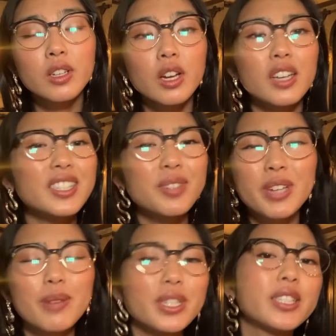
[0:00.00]

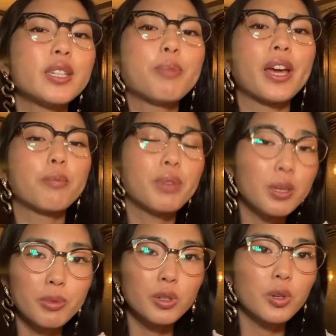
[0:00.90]
Sometimes I see
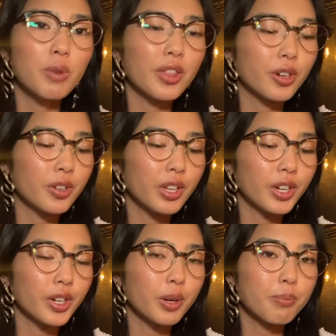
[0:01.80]
people, whether
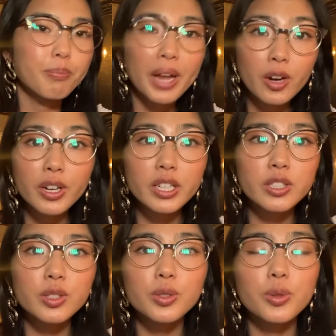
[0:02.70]
they're
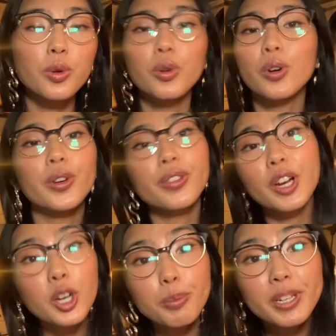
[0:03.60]
parents or
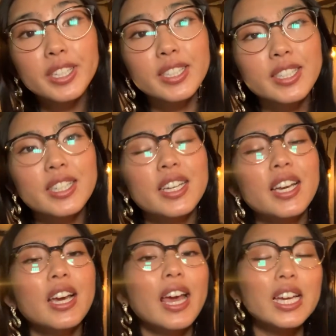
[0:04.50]
therapists,
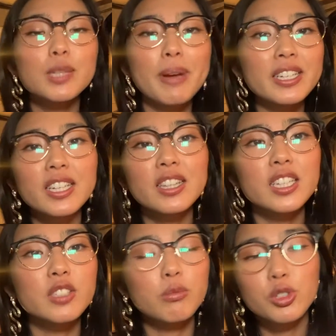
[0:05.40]
expecting
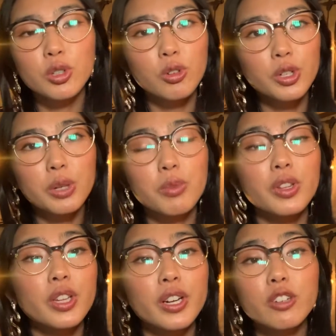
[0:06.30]
things from children
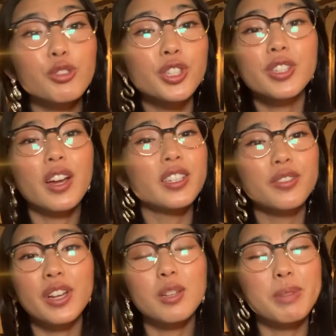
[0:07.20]
when they're just not
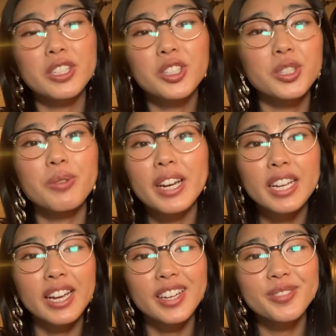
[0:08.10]
developmentally ready
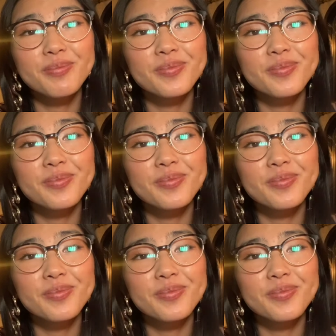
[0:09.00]
yet.